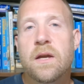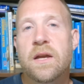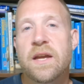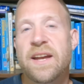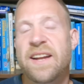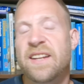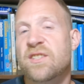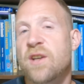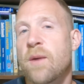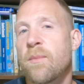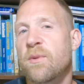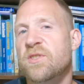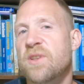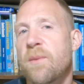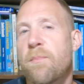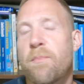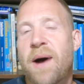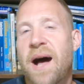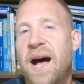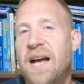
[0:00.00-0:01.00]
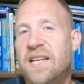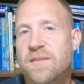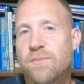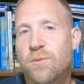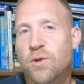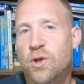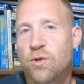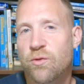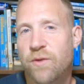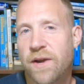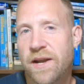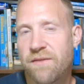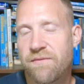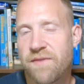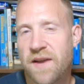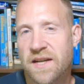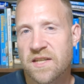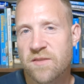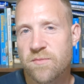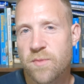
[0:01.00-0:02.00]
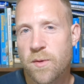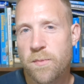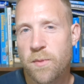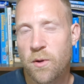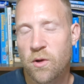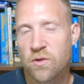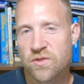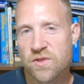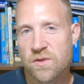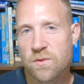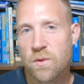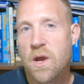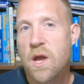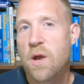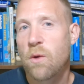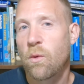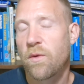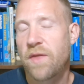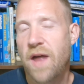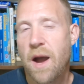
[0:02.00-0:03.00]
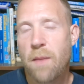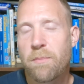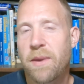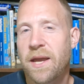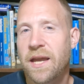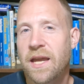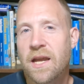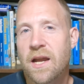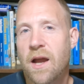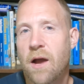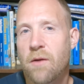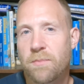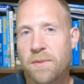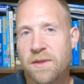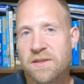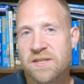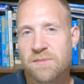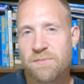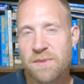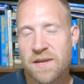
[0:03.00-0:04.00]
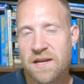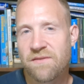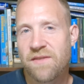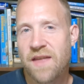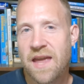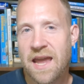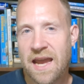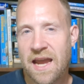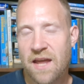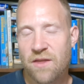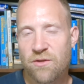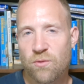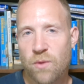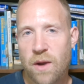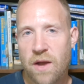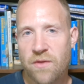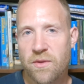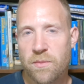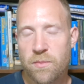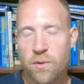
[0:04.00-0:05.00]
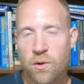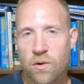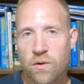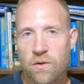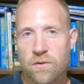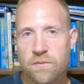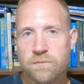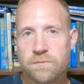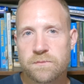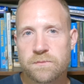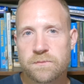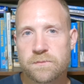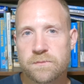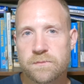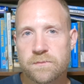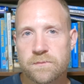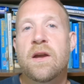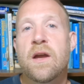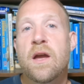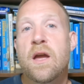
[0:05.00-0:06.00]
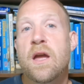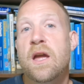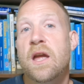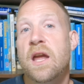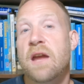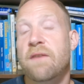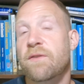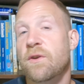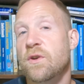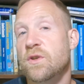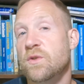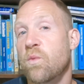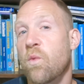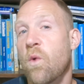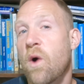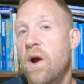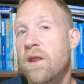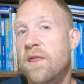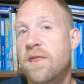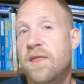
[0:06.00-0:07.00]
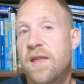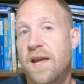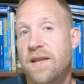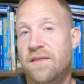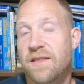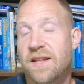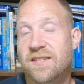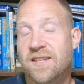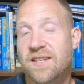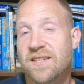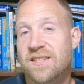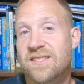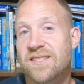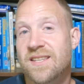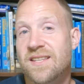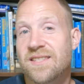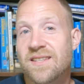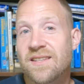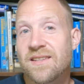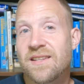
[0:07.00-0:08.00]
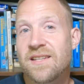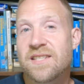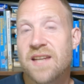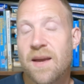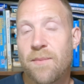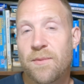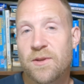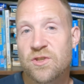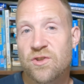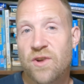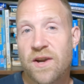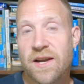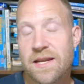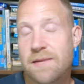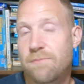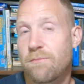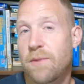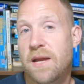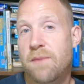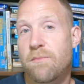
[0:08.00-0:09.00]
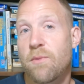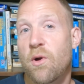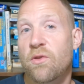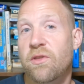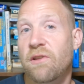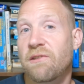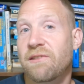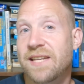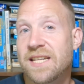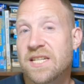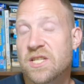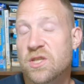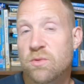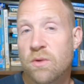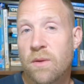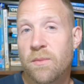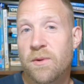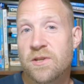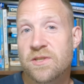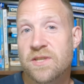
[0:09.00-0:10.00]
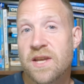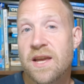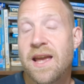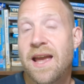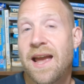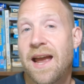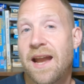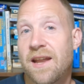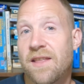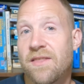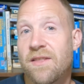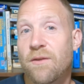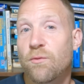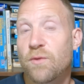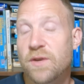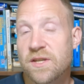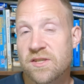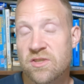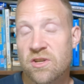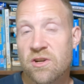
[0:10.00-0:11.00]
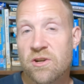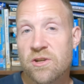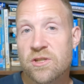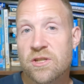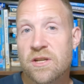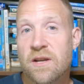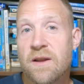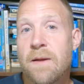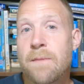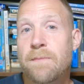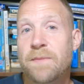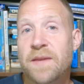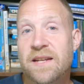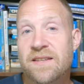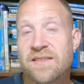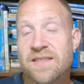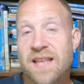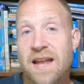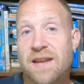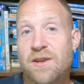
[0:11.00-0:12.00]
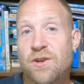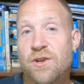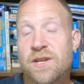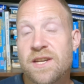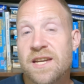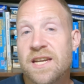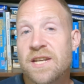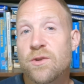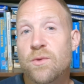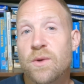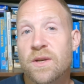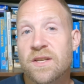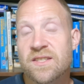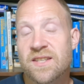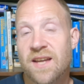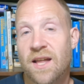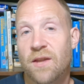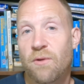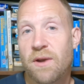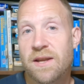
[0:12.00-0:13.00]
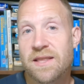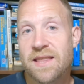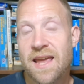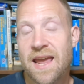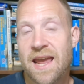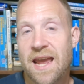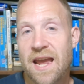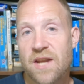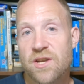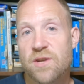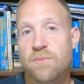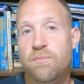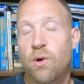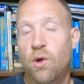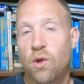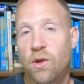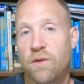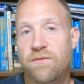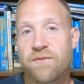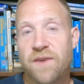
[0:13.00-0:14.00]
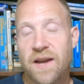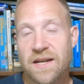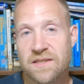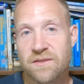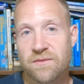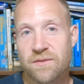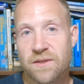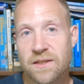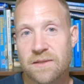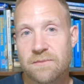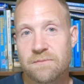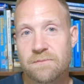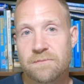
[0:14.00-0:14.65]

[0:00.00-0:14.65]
It's almost impossible to create effective propulsion without picking up the speed of the hand throughout the pull. If there's one thing that's consistently demonstrated in both elite swimmers and in the research, it's that you need to accelerate the hand to pull effectively.